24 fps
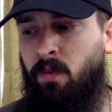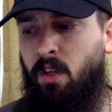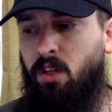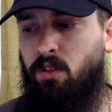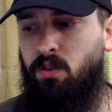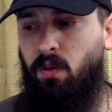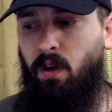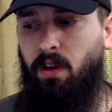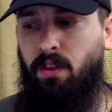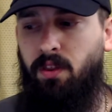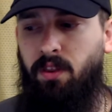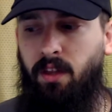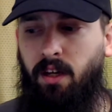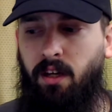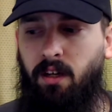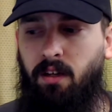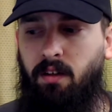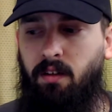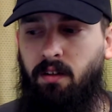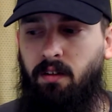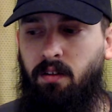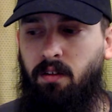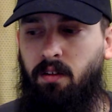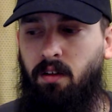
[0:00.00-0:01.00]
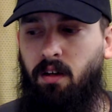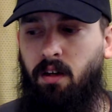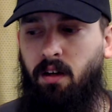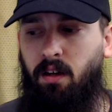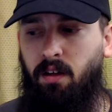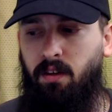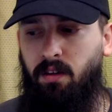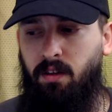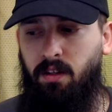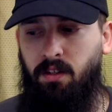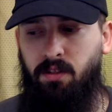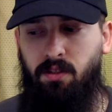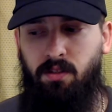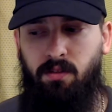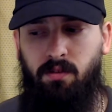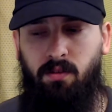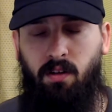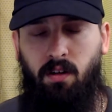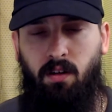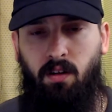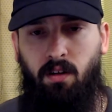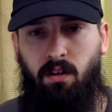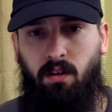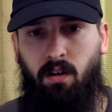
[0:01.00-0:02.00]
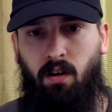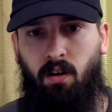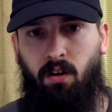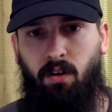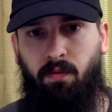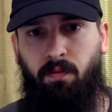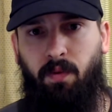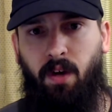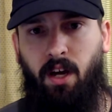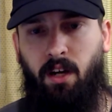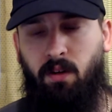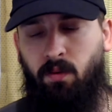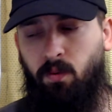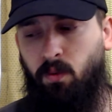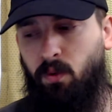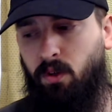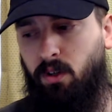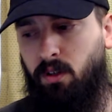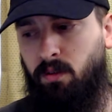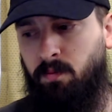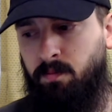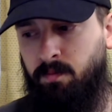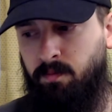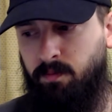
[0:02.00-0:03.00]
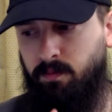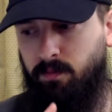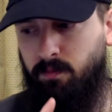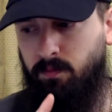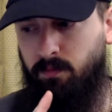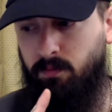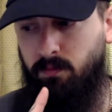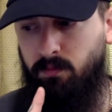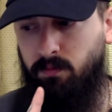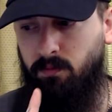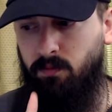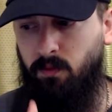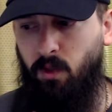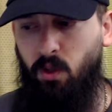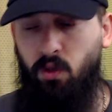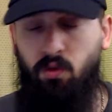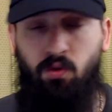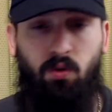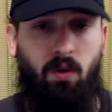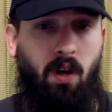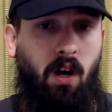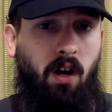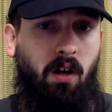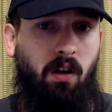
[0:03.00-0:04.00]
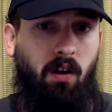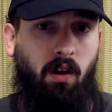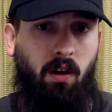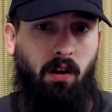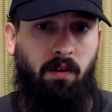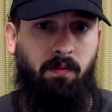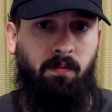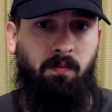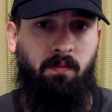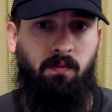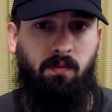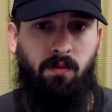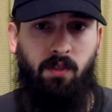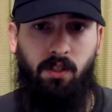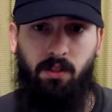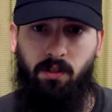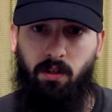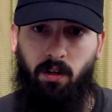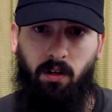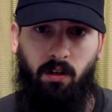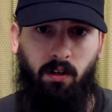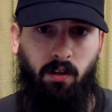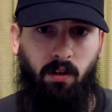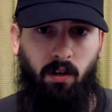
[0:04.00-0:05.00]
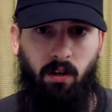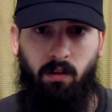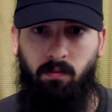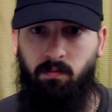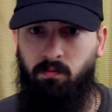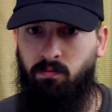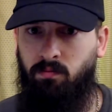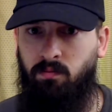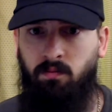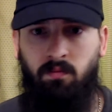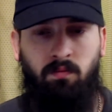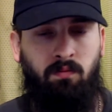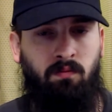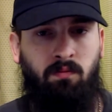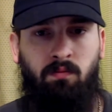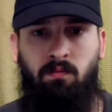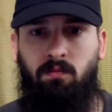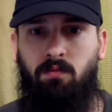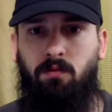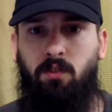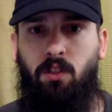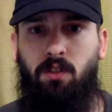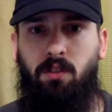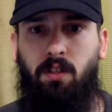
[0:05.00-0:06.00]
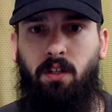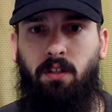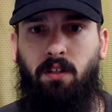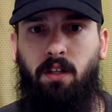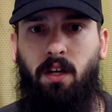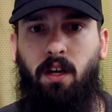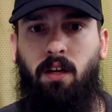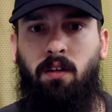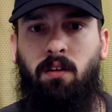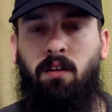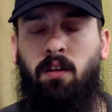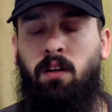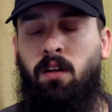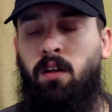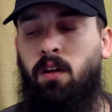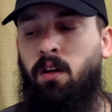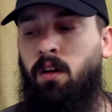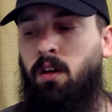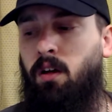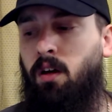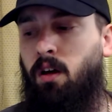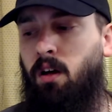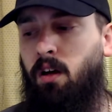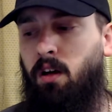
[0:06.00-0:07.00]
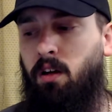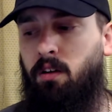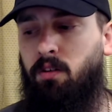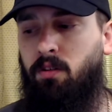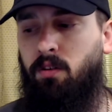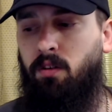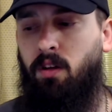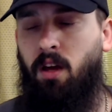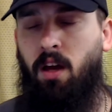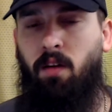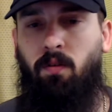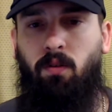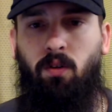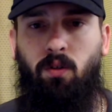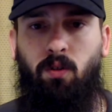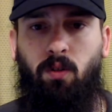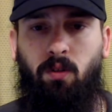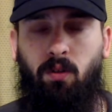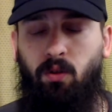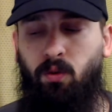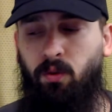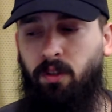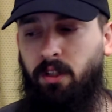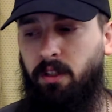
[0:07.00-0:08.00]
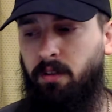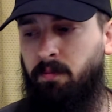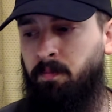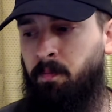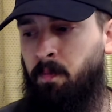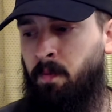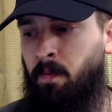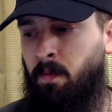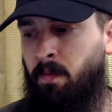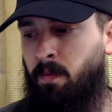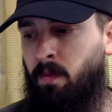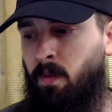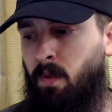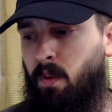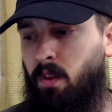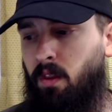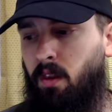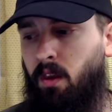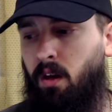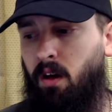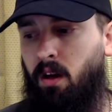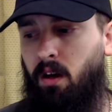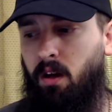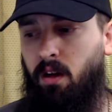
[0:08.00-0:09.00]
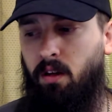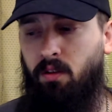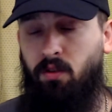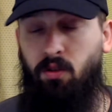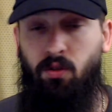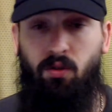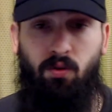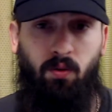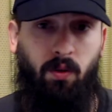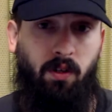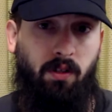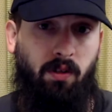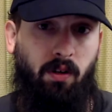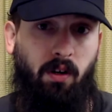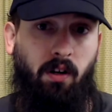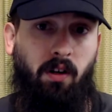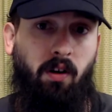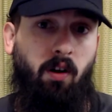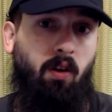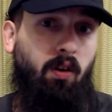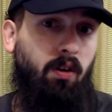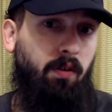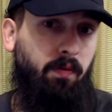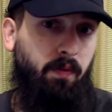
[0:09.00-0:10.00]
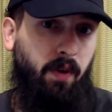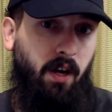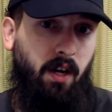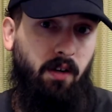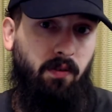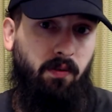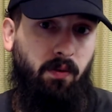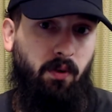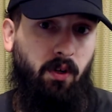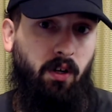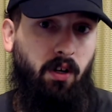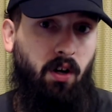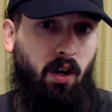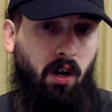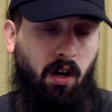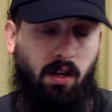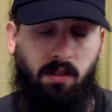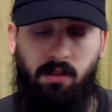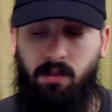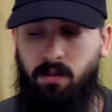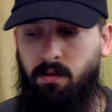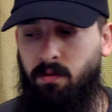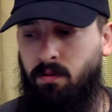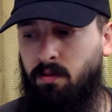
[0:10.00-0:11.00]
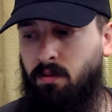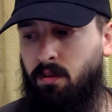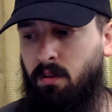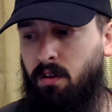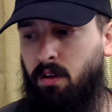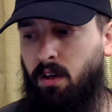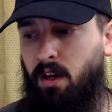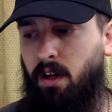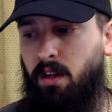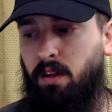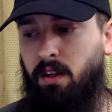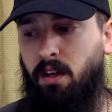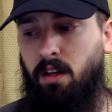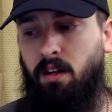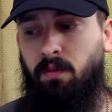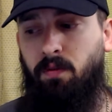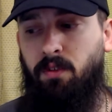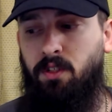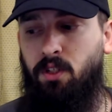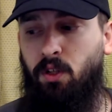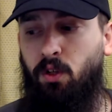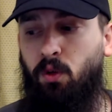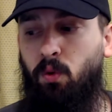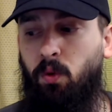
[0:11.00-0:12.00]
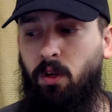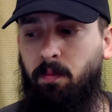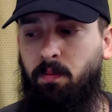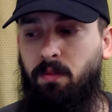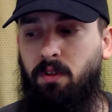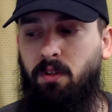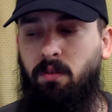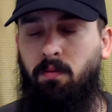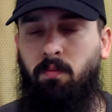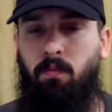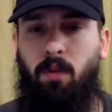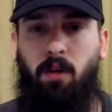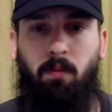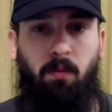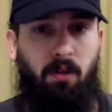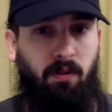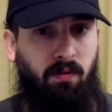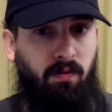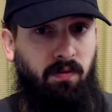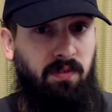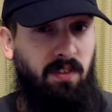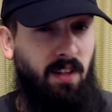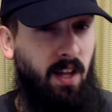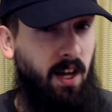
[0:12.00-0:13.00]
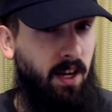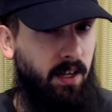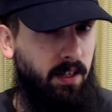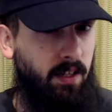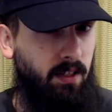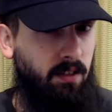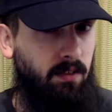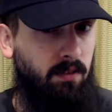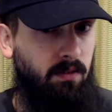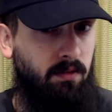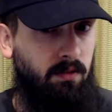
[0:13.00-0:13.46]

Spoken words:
So I think this artifact will draw a card, discard a card, just like that. Have a little looting. Destroy target artifact for a cost. And then if it's equipped, maybe flying.